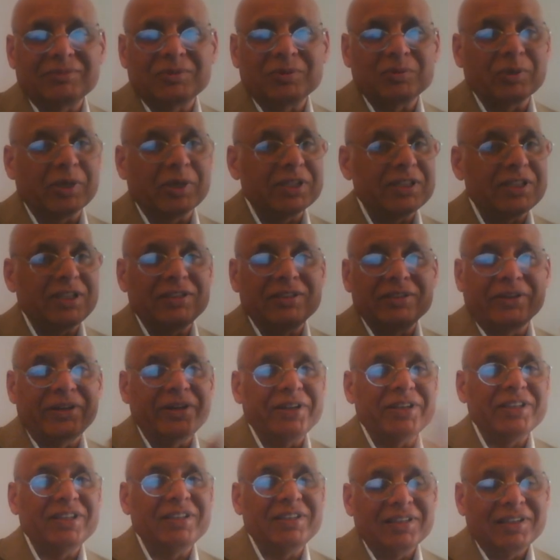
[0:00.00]
20,
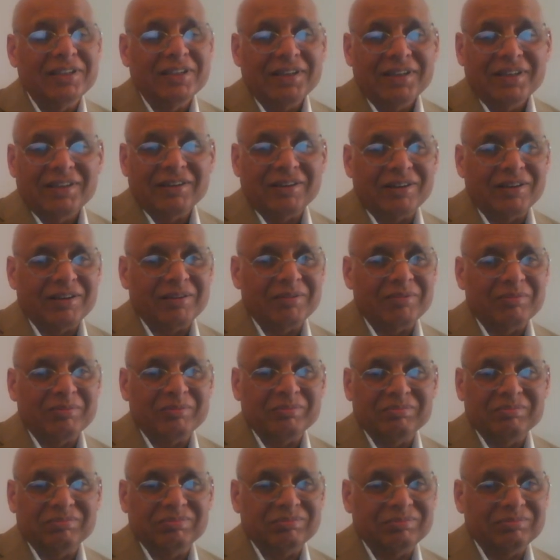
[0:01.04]
30, or
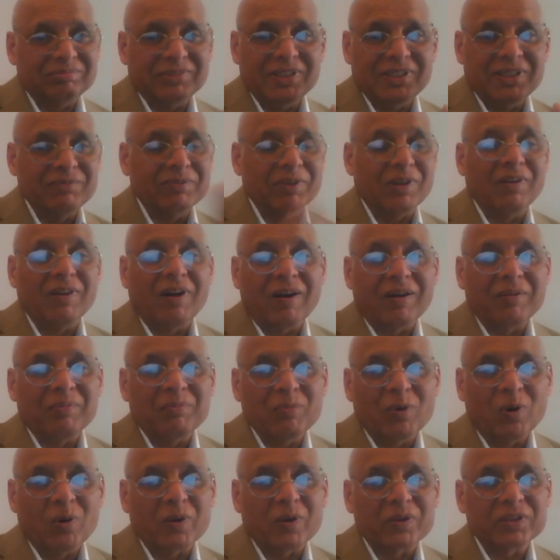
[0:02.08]
even
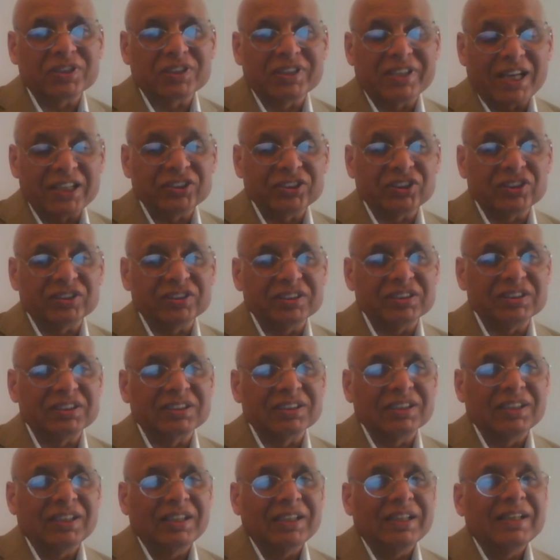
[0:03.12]
more
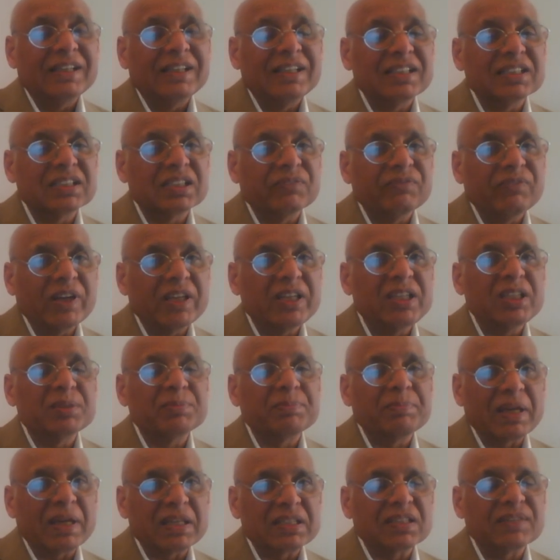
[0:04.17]
sessions, is a very
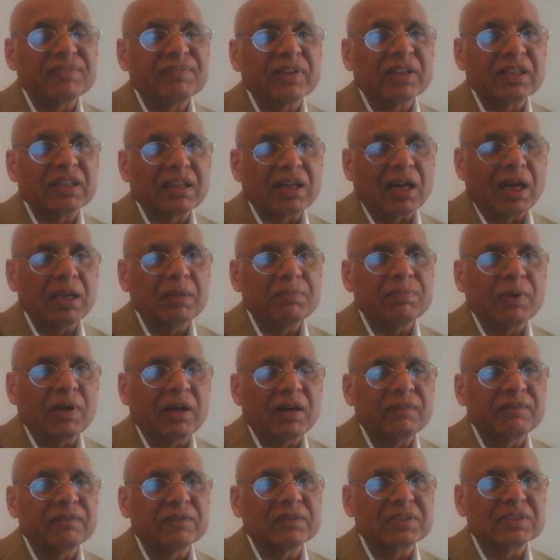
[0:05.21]
specific type
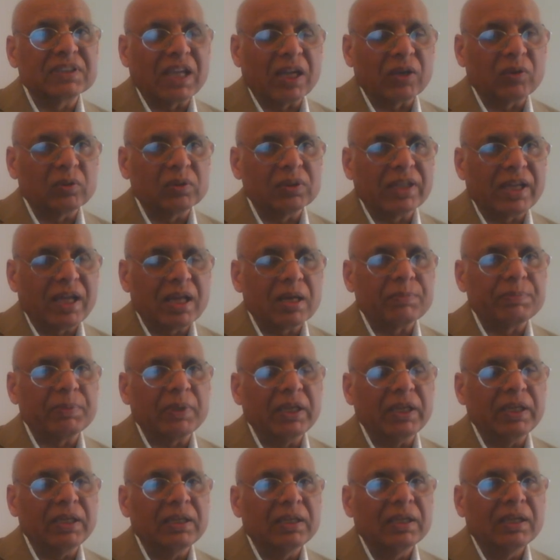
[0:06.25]
of
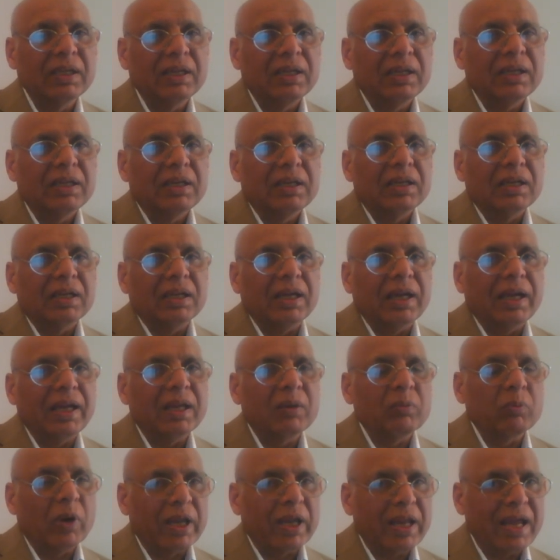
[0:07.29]
psychotherapy,
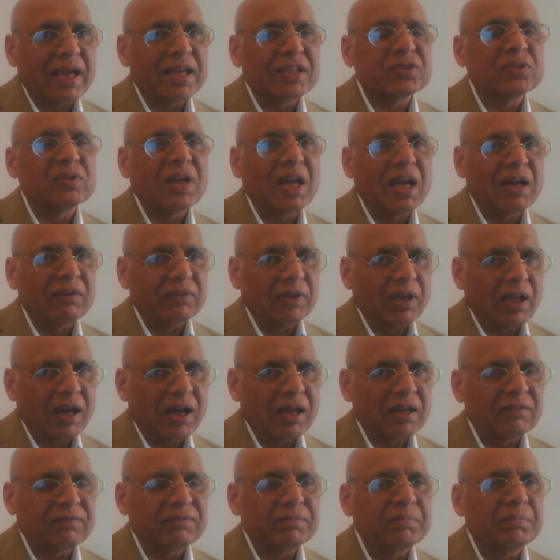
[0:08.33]
and one has to have a
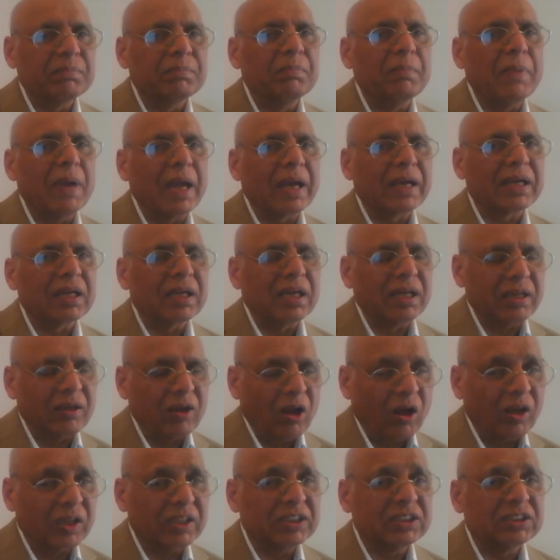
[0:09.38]
lot of back
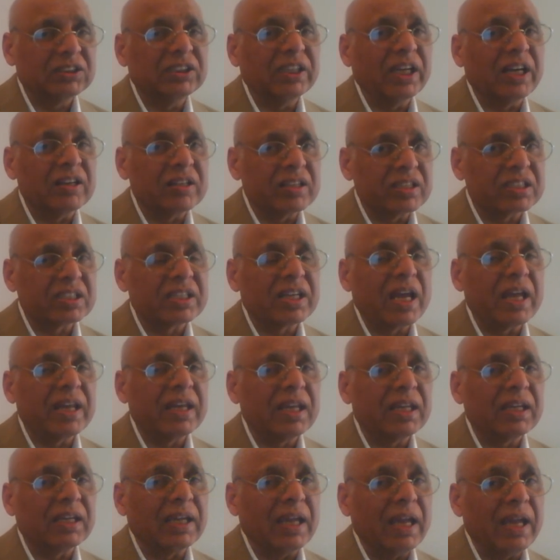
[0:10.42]
knowledge,
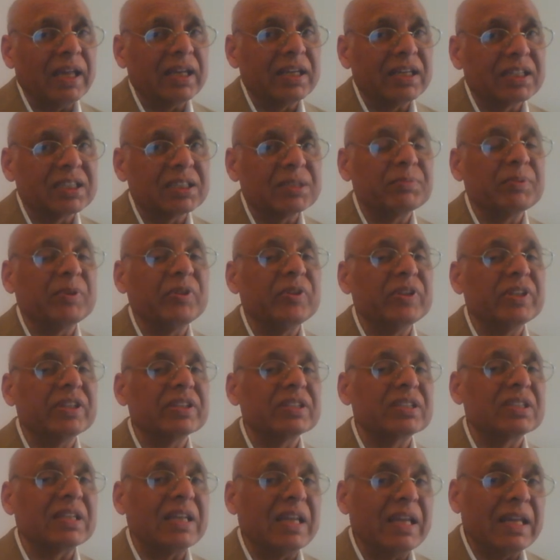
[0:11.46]
understanding, and
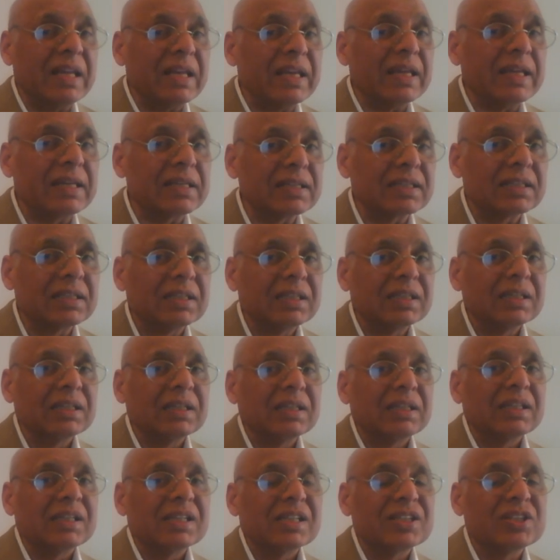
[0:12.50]
experience in it
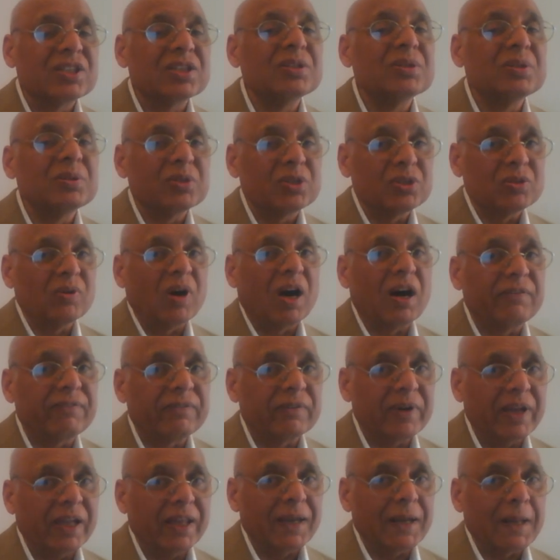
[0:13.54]
to
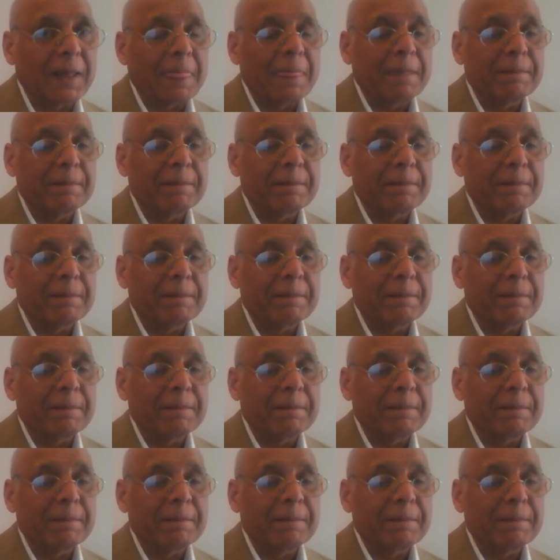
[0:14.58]
offer it.